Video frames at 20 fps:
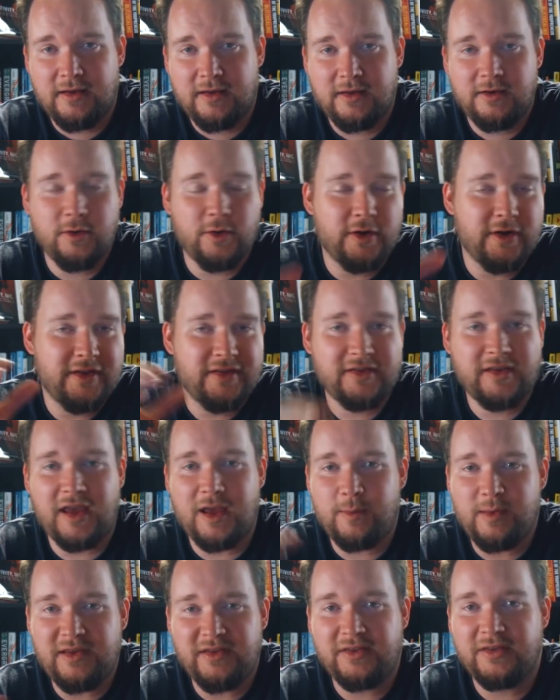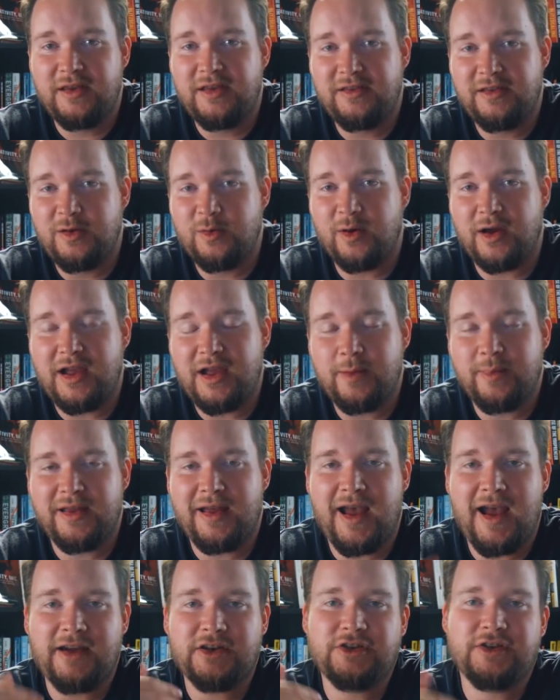Not in a scammy, sleazy way, but
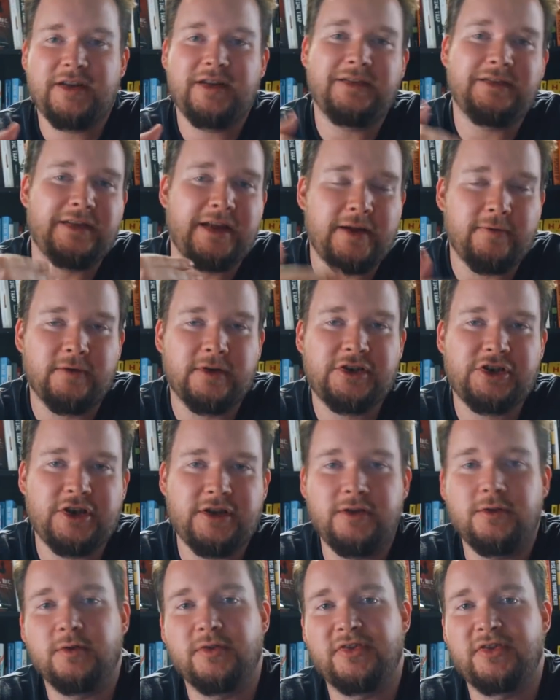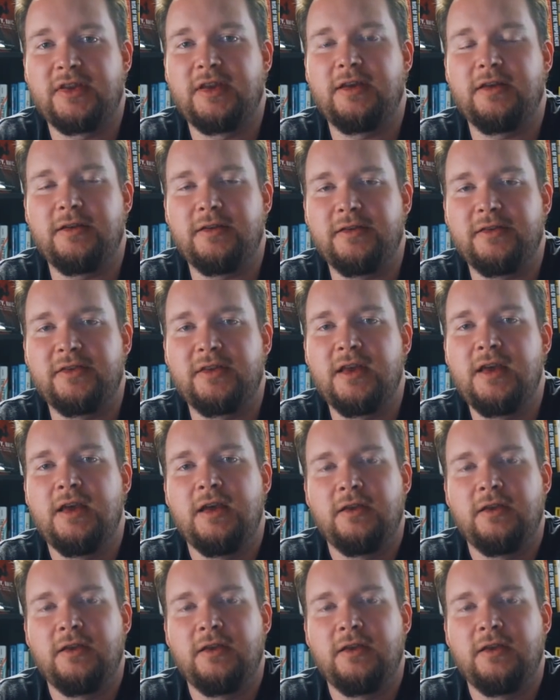actually leveraging your skills